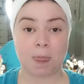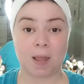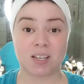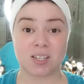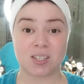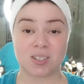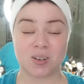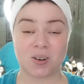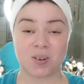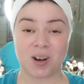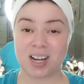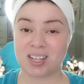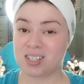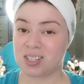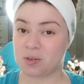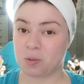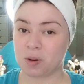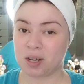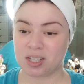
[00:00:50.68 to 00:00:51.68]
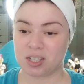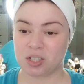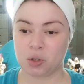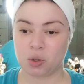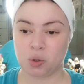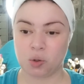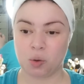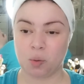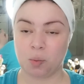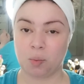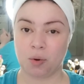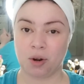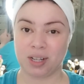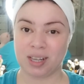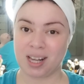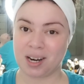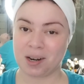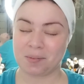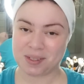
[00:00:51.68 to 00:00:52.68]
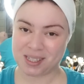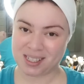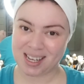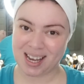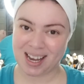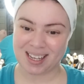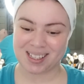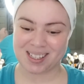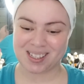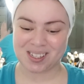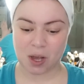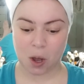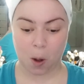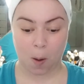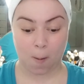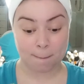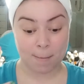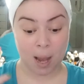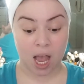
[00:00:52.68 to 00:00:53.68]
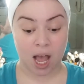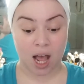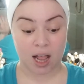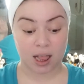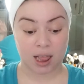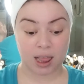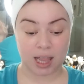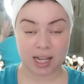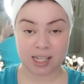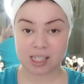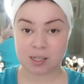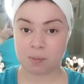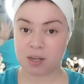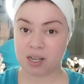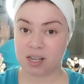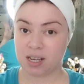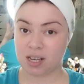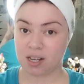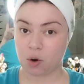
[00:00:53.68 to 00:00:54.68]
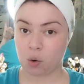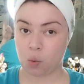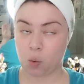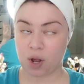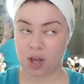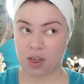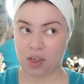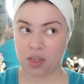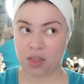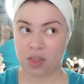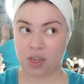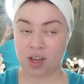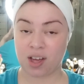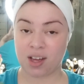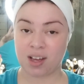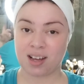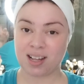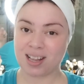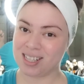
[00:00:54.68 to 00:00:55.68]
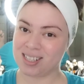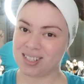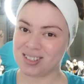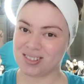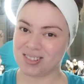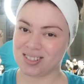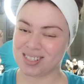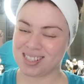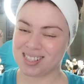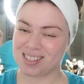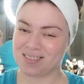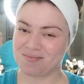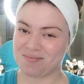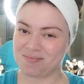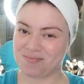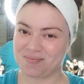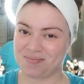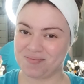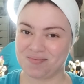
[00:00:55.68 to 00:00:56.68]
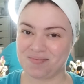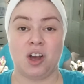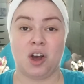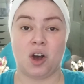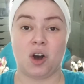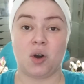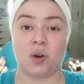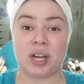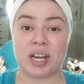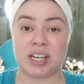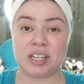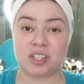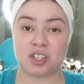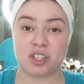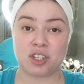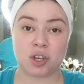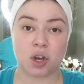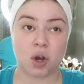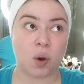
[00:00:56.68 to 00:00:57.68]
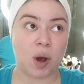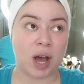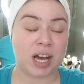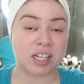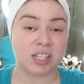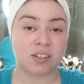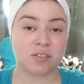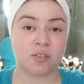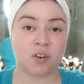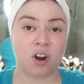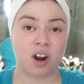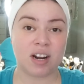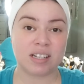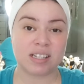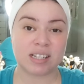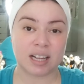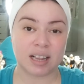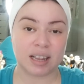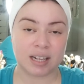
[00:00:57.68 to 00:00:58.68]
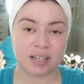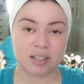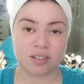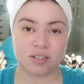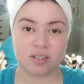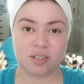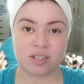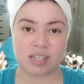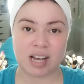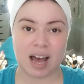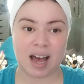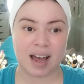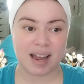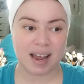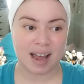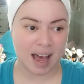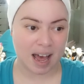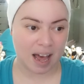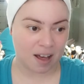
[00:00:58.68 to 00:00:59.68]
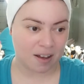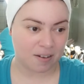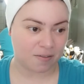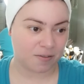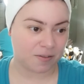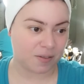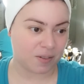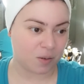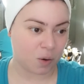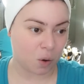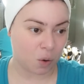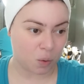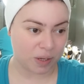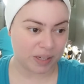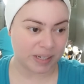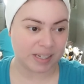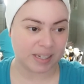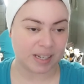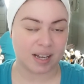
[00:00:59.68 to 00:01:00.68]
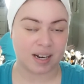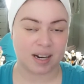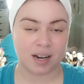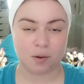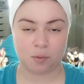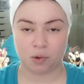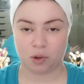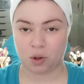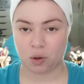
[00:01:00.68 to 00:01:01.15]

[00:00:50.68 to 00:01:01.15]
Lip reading: So I just wanted to bring that up to date. So let's begin with cleansers. Okay, so as far as cleansers, I have always said and will